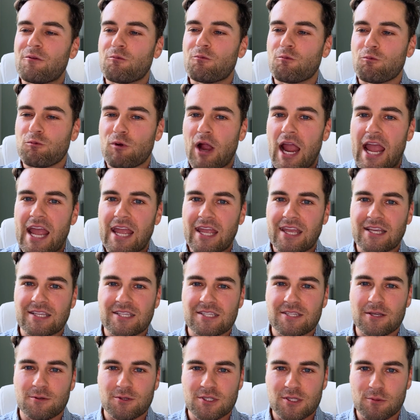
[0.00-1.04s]
they rank is
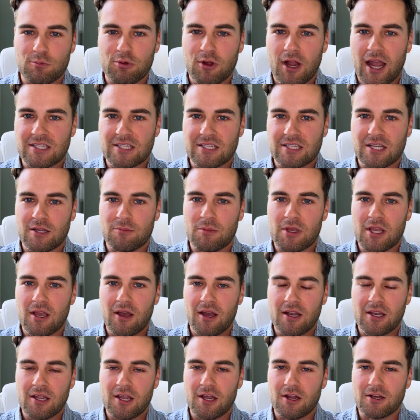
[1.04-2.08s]
so surprising to me
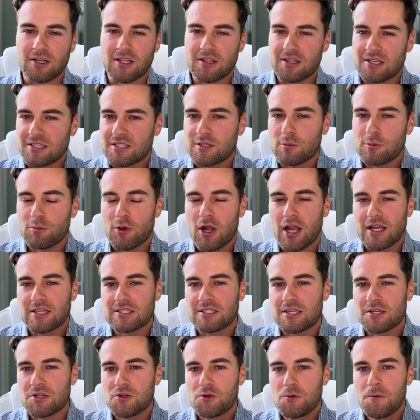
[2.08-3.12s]
on here. Did this
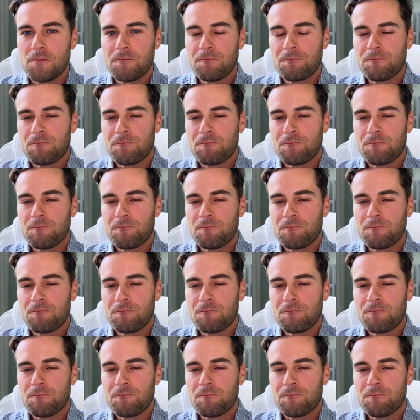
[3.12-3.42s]
surprise you?